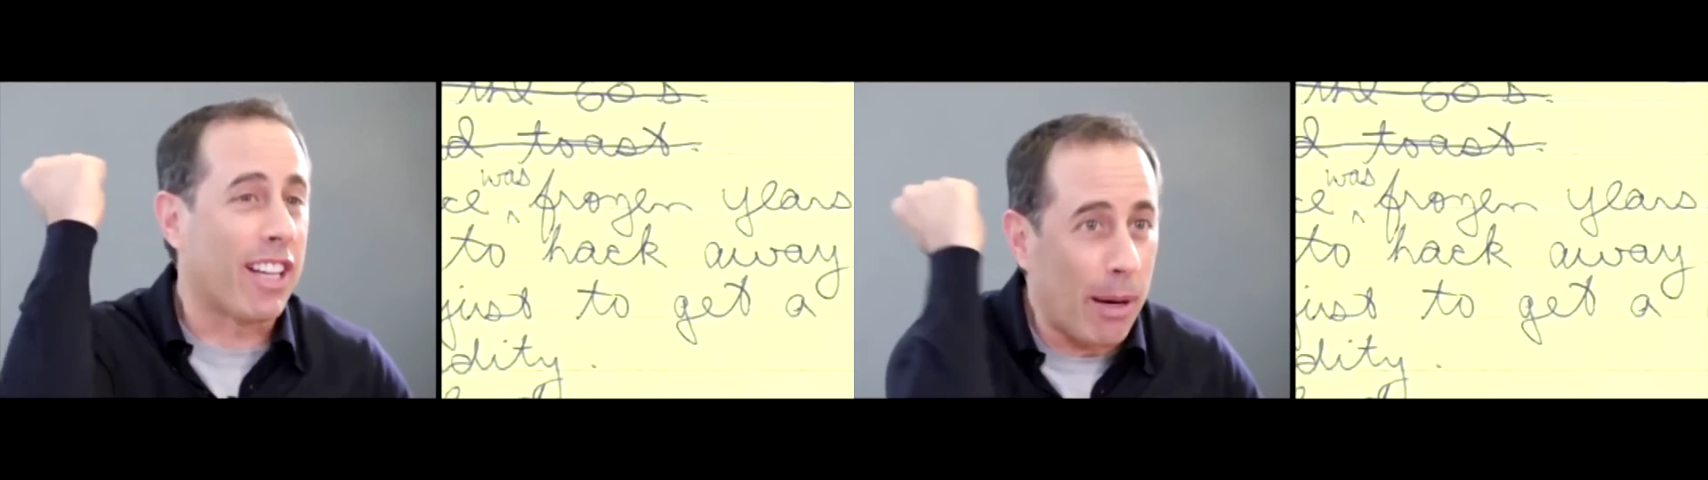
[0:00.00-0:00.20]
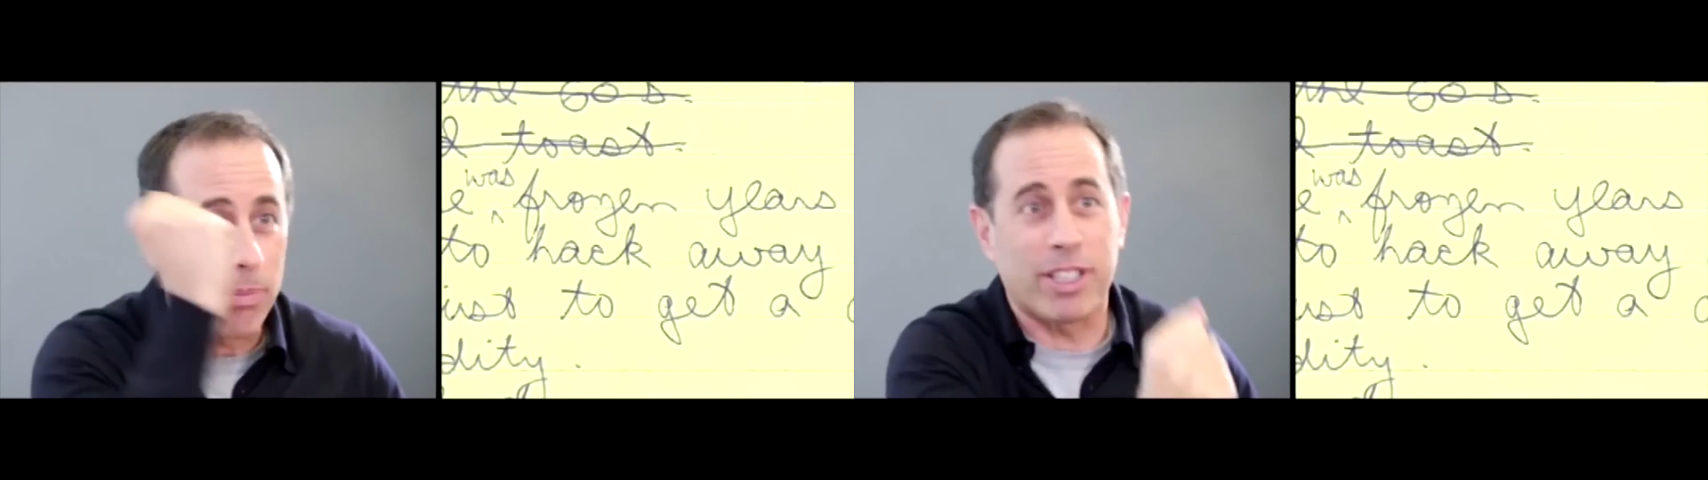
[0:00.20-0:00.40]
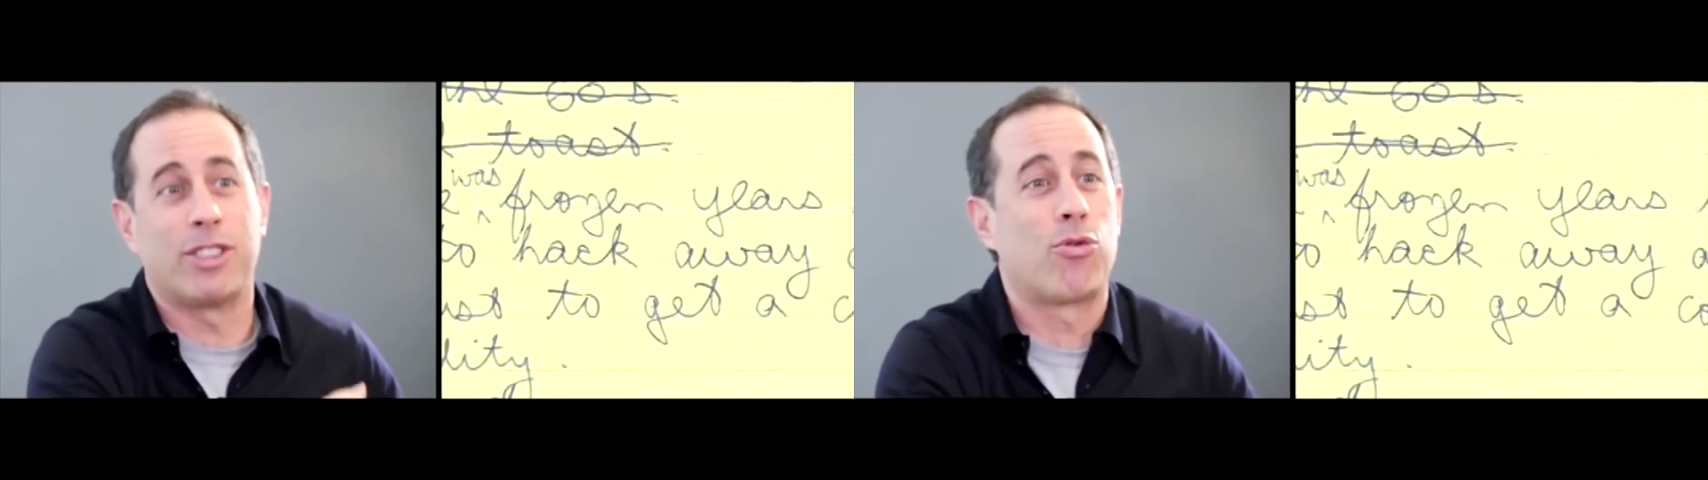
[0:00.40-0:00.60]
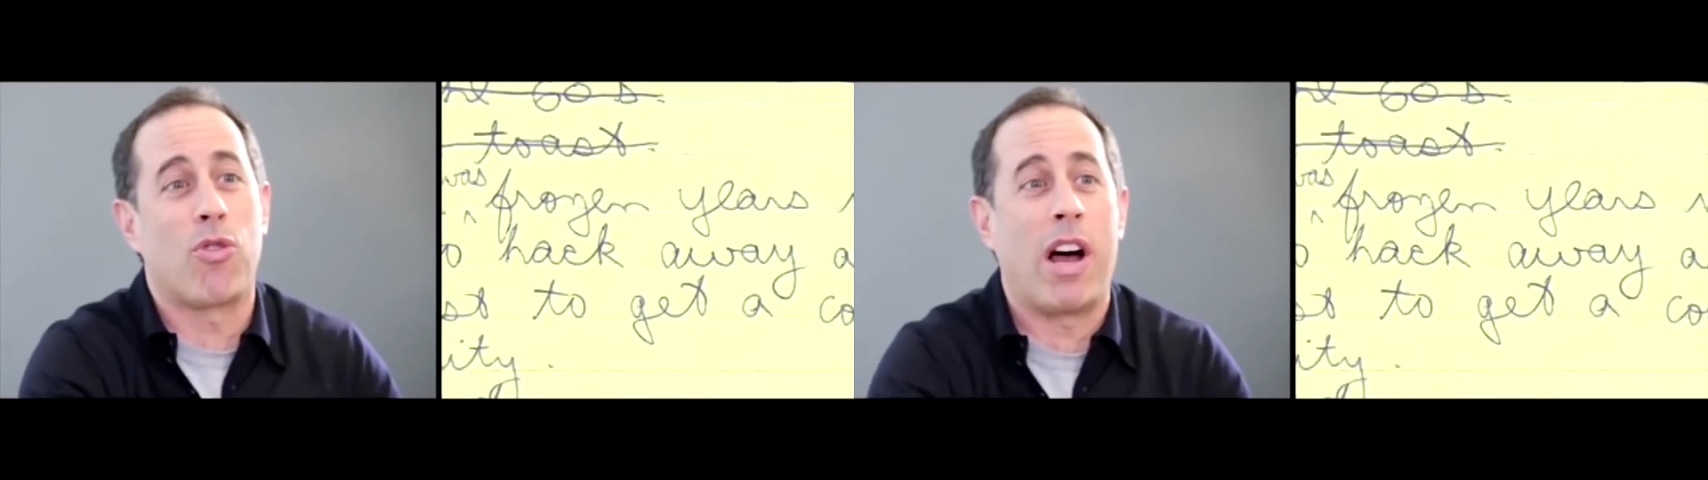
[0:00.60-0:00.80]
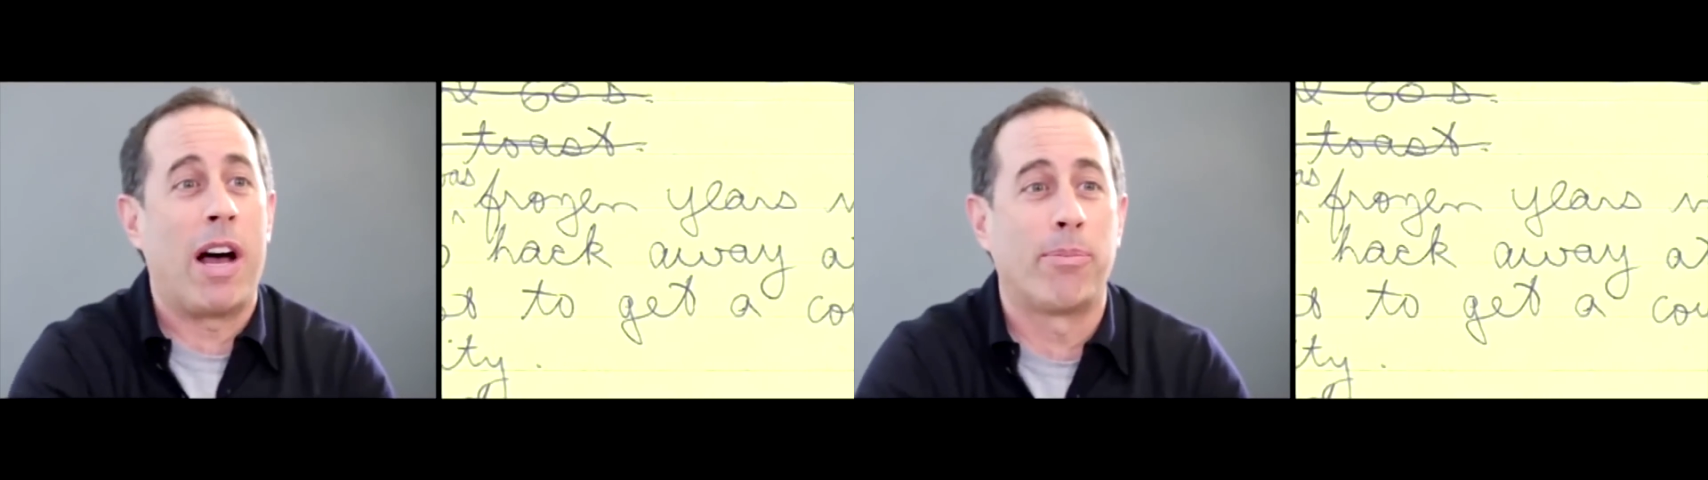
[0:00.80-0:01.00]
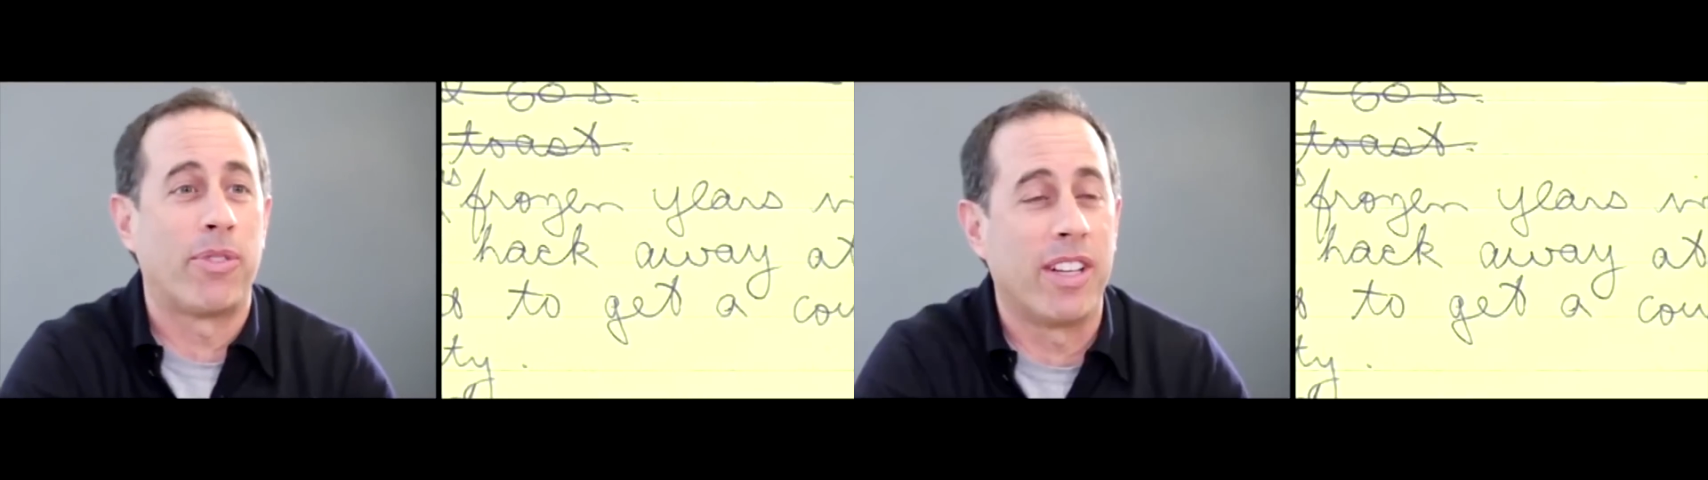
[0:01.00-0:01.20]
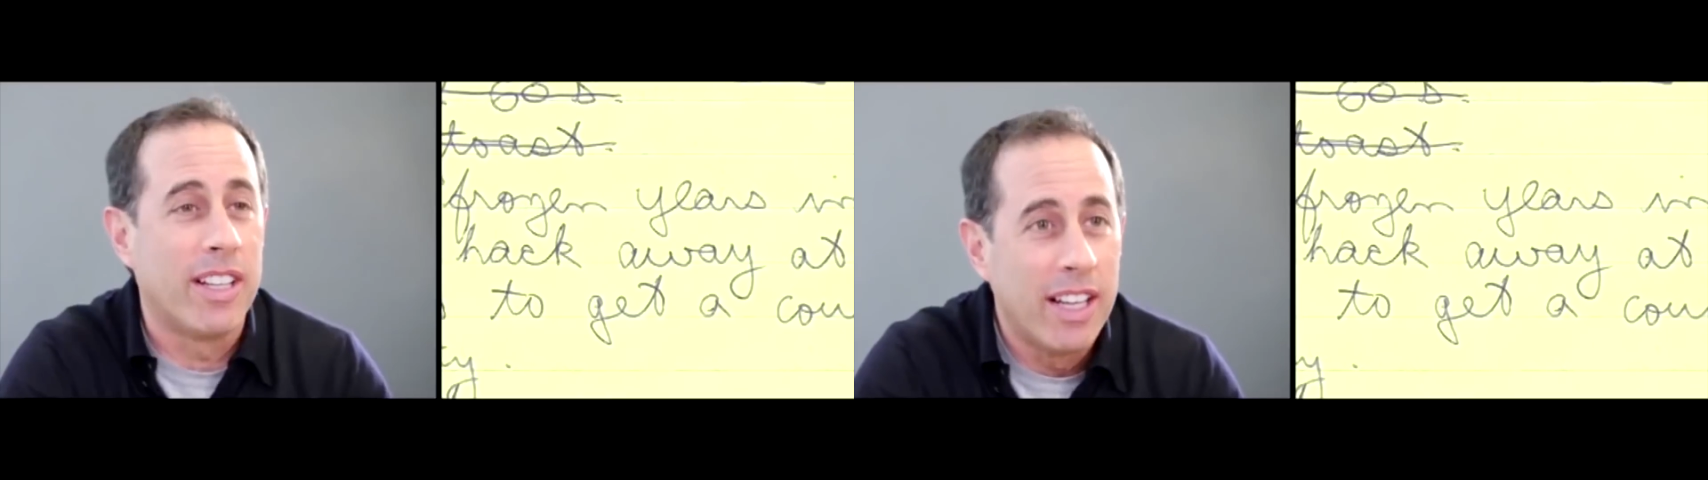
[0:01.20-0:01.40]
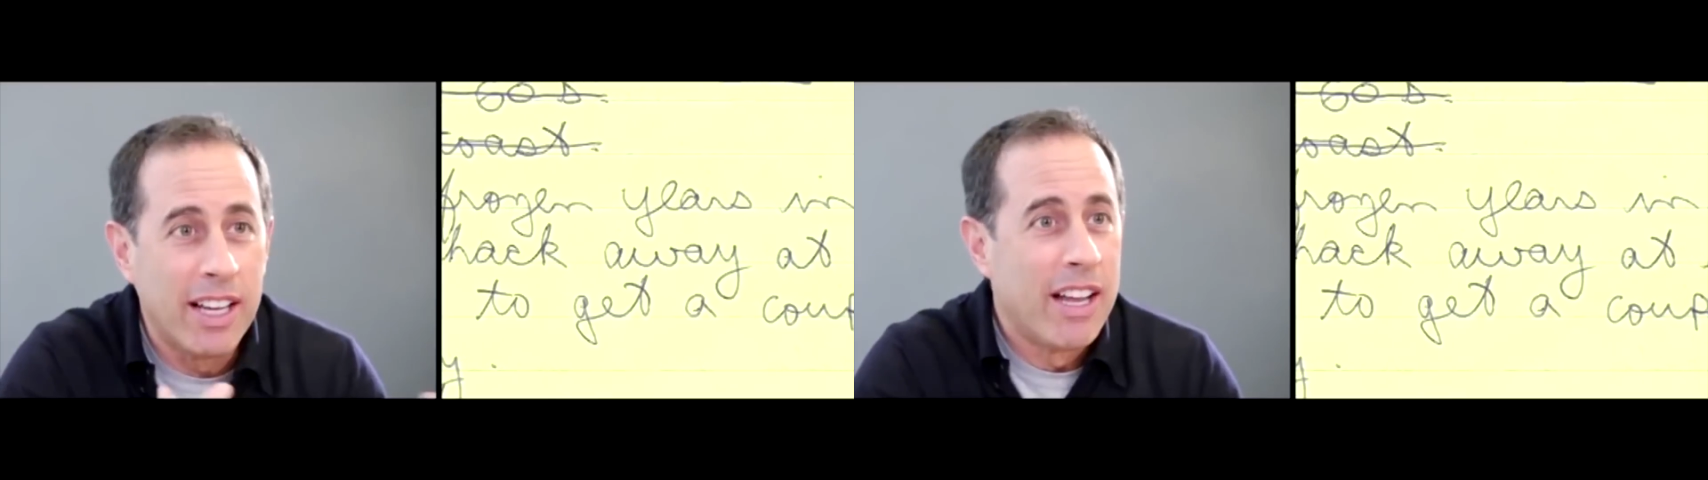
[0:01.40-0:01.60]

couple of drops, and it